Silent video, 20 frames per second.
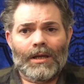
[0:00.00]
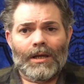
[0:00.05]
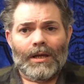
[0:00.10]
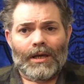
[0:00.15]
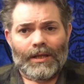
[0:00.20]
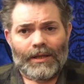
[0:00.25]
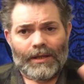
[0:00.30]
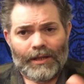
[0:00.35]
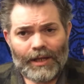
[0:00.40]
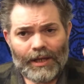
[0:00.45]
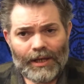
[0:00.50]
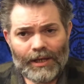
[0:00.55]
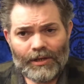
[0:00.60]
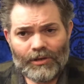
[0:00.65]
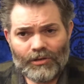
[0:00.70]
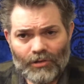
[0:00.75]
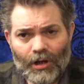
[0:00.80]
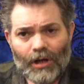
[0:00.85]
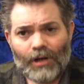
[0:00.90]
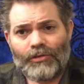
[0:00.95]
and they
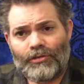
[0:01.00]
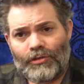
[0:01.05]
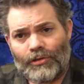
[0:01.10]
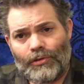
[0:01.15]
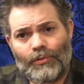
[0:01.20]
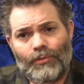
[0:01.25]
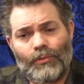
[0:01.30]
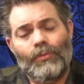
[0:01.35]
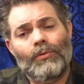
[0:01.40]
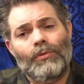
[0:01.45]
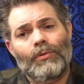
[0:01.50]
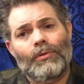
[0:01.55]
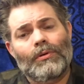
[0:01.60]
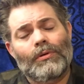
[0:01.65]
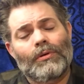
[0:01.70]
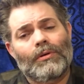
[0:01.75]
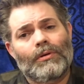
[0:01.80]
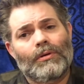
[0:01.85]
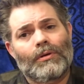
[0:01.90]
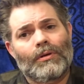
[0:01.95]
talk to you
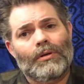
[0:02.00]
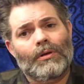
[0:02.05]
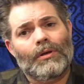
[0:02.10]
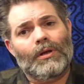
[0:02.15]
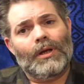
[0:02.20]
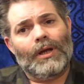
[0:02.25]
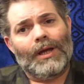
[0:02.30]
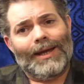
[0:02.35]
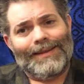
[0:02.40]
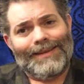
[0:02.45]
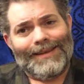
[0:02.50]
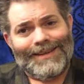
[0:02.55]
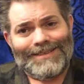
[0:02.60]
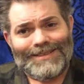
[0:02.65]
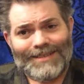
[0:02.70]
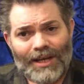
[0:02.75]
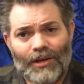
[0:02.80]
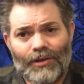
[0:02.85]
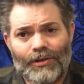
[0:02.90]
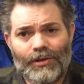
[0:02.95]
and they
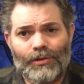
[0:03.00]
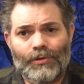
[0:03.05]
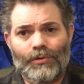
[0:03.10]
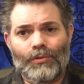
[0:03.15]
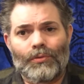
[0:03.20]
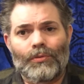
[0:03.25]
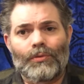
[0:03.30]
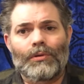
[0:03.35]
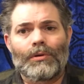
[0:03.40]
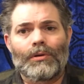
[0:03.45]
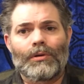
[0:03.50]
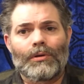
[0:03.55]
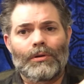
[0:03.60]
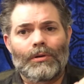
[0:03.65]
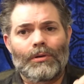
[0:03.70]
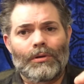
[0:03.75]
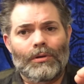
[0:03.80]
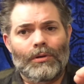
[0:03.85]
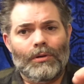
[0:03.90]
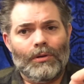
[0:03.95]
tell you,
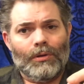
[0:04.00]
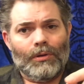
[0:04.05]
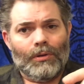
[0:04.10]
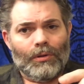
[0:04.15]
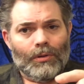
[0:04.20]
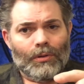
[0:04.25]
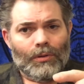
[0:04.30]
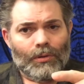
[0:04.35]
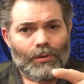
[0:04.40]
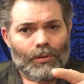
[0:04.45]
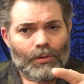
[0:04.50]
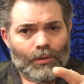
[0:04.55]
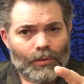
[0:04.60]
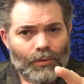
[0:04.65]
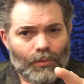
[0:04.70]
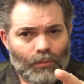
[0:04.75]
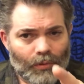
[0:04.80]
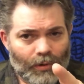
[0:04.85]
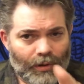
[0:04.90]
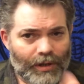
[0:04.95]

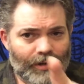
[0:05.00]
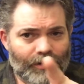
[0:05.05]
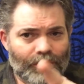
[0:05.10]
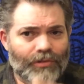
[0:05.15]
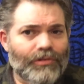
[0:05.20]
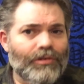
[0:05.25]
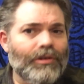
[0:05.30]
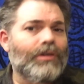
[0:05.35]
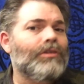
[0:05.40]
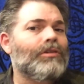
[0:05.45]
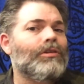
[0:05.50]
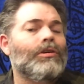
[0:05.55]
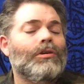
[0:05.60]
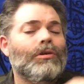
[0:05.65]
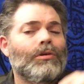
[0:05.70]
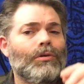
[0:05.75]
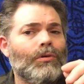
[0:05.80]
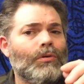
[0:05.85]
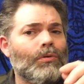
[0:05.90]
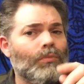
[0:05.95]
we're interested in
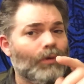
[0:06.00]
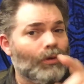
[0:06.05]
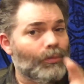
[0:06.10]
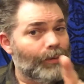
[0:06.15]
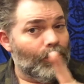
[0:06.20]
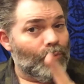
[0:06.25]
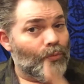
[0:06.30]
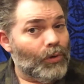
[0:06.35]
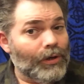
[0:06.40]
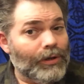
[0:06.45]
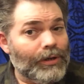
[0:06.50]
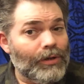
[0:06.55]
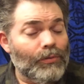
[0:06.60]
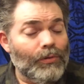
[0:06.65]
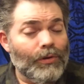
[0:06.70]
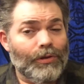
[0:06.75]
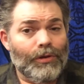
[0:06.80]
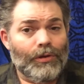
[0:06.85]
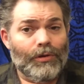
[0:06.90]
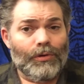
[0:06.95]
you, we'll be working
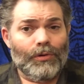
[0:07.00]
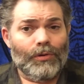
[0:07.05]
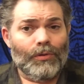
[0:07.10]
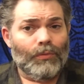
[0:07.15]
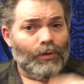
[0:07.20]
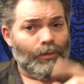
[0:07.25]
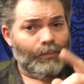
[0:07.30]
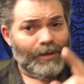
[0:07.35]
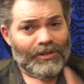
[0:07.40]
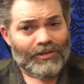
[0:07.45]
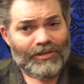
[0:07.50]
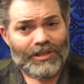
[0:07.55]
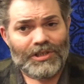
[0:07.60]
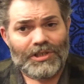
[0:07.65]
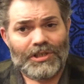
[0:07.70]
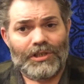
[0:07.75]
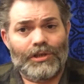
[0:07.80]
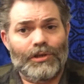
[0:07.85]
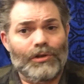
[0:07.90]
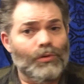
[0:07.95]
with you, we'll be
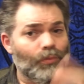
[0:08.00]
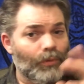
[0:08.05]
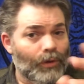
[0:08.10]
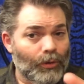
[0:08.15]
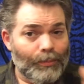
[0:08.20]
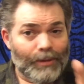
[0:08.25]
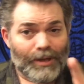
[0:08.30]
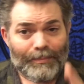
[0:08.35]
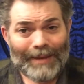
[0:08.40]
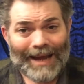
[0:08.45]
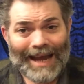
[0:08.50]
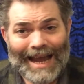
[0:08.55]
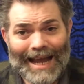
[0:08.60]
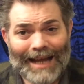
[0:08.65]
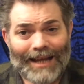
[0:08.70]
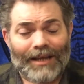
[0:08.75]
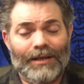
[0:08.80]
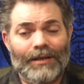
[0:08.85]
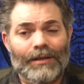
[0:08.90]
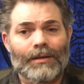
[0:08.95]
teaching you, we'll be
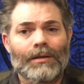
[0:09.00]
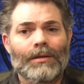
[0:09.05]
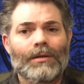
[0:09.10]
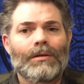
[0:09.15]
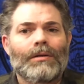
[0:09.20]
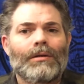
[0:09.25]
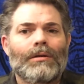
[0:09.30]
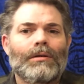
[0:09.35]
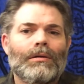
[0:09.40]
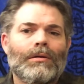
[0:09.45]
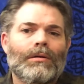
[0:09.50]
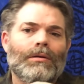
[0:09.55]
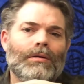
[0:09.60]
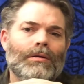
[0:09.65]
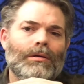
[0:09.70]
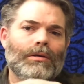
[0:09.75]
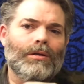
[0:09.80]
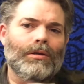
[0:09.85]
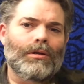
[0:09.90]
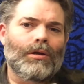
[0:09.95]
back.
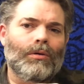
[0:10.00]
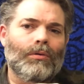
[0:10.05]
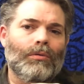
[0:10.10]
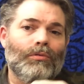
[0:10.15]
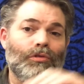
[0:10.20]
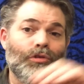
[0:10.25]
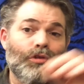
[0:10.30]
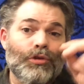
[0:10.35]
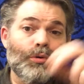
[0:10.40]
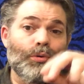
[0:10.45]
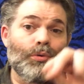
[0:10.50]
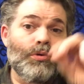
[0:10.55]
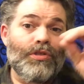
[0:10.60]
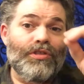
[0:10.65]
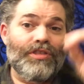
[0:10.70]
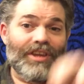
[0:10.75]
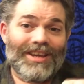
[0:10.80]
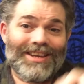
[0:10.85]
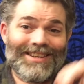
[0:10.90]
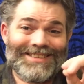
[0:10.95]
Do
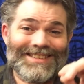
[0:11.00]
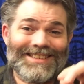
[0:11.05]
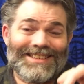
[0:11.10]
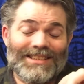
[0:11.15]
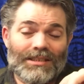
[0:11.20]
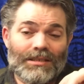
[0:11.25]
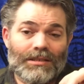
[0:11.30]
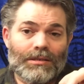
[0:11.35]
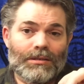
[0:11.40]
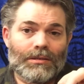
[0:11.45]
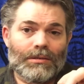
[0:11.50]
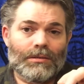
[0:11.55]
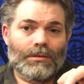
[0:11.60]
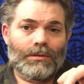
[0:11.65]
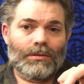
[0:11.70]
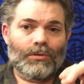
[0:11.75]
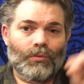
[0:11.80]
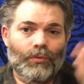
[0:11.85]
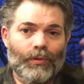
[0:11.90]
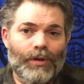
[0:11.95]
this.
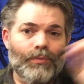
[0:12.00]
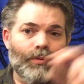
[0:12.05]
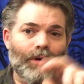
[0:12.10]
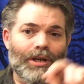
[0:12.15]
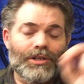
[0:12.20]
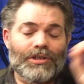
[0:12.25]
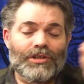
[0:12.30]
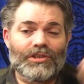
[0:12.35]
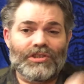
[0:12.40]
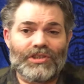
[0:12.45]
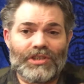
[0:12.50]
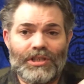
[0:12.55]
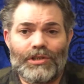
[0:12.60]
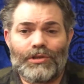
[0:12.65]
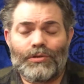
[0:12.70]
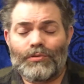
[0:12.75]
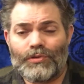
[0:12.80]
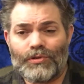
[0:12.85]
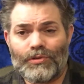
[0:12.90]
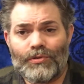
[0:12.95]
We want to see
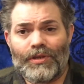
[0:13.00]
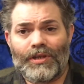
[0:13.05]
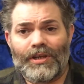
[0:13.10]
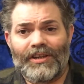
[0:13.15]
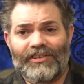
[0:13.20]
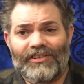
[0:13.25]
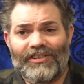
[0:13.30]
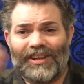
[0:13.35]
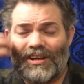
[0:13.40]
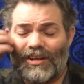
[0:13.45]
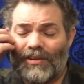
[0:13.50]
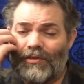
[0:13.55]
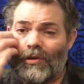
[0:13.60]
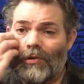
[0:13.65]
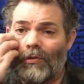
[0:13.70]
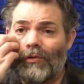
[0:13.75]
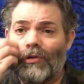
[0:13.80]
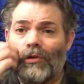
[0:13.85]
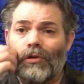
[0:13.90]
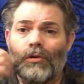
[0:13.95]
you do this, and if
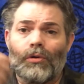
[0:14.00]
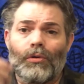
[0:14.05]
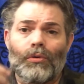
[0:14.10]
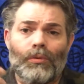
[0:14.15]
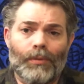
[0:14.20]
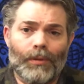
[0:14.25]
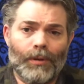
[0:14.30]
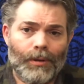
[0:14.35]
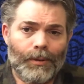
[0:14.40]
you do,